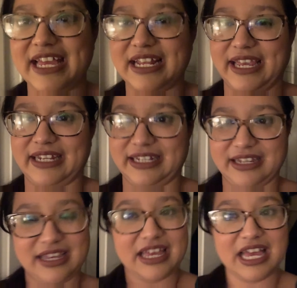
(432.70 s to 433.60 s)
lighting.
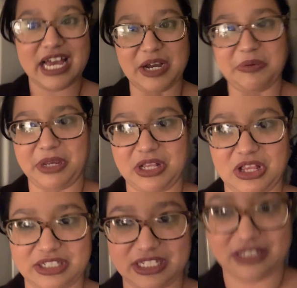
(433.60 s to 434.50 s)
My
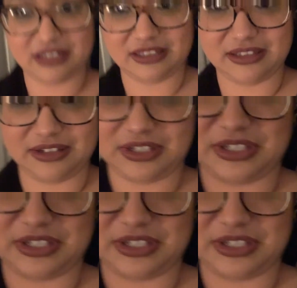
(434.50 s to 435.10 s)
closet looks